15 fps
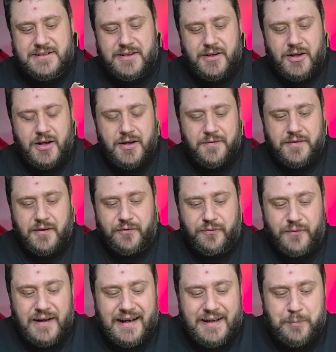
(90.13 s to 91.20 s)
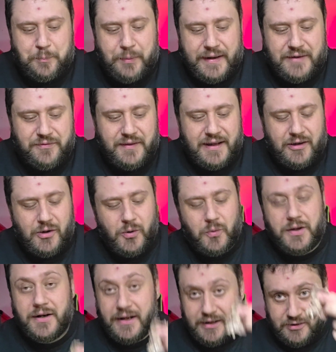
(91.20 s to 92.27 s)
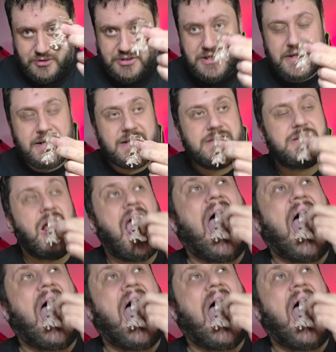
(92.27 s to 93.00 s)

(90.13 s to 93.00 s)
the Philly beef they're calling it. Cheers.